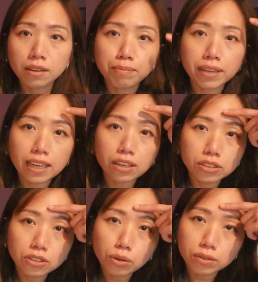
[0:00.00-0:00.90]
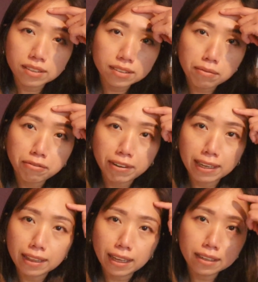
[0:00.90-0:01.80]
But I could notice some
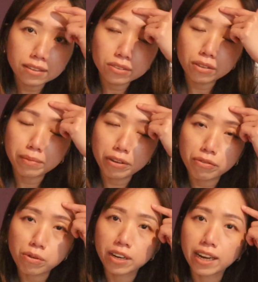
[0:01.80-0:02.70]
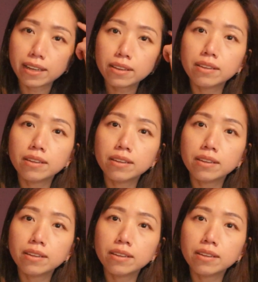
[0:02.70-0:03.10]
fine lines on my forehead.